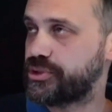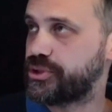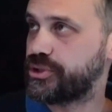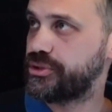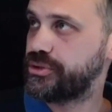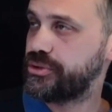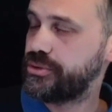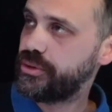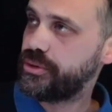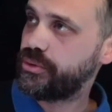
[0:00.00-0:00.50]

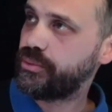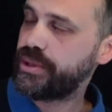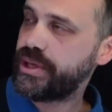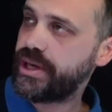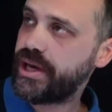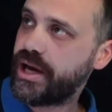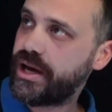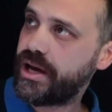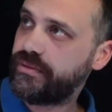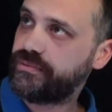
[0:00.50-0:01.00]
two. We
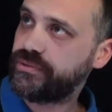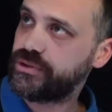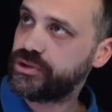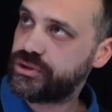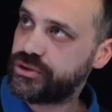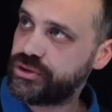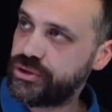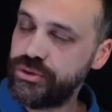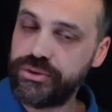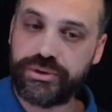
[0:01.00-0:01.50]
have
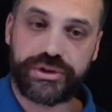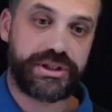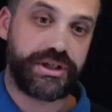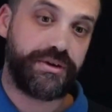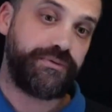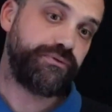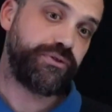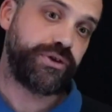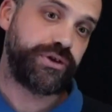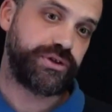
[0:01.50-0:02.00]
two
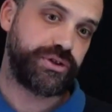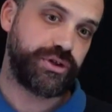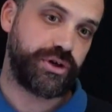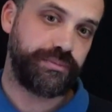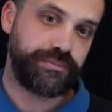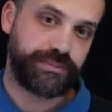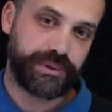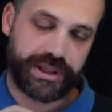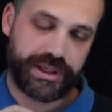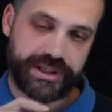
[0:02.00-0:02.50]
different
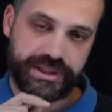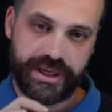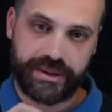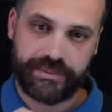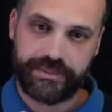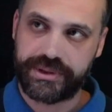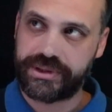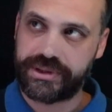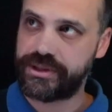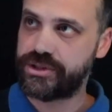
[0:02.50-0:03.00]
complex
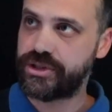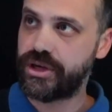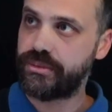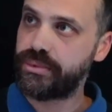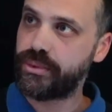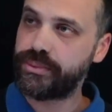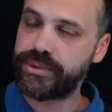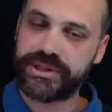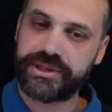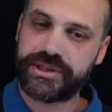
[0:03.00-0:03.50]
numbers this time,
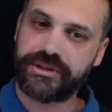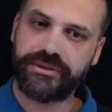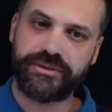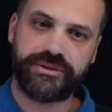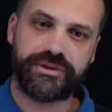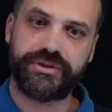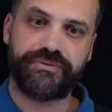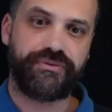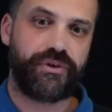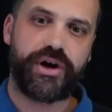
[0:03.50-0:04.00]
but we're still
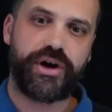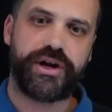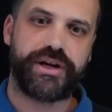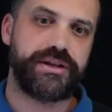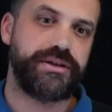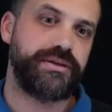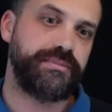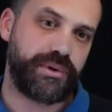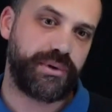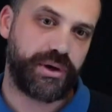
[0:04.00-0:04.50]

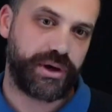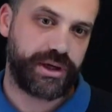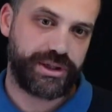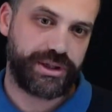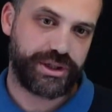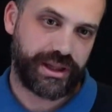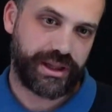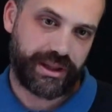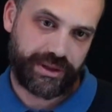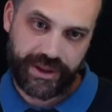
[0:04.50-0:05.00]
dividing them by
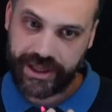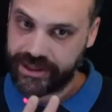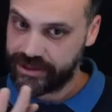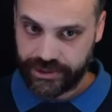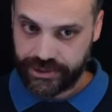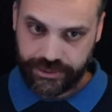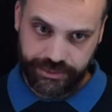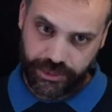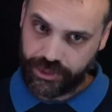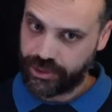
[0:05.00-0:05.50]
each other.
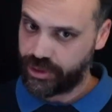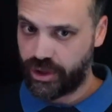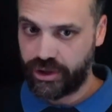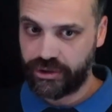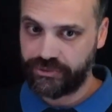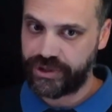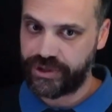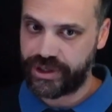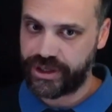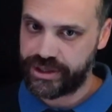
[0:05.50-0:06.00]
That's the
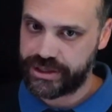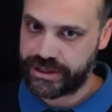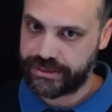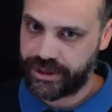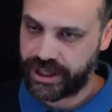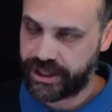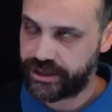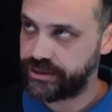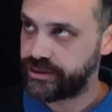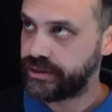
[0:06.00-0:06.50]
whole video is
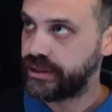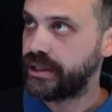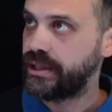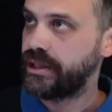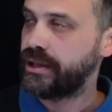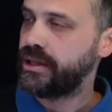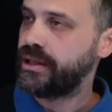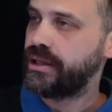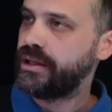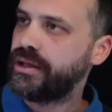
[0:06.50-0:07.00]
about.
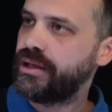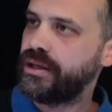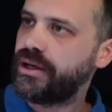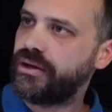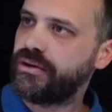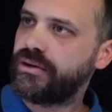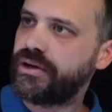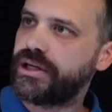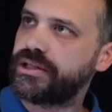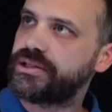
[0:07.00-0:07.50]

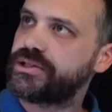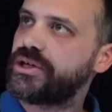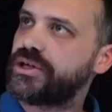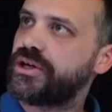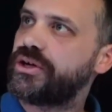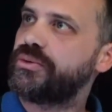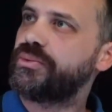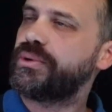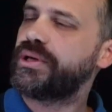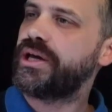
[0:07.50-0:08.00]
All right,
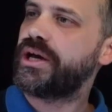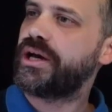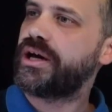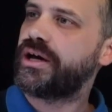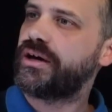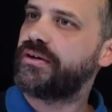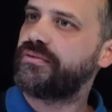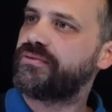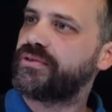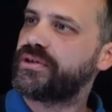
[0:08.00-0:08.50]
so we
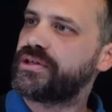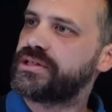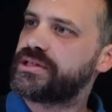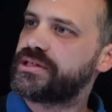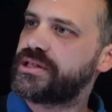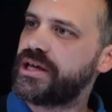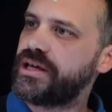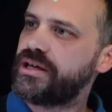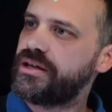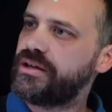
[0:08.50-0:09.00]
have
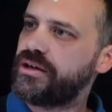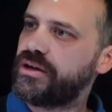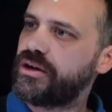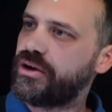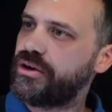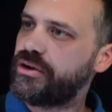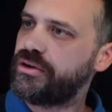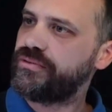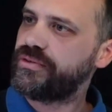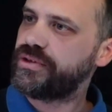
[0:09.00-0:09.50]
z
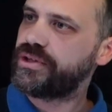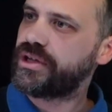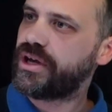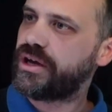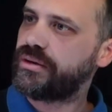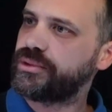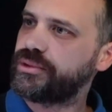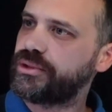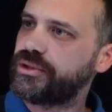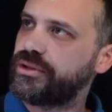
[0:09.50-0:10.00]
over
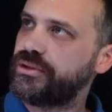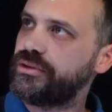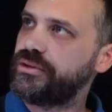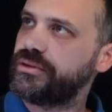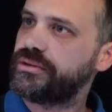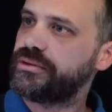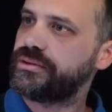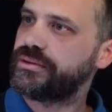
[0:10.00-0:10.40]
w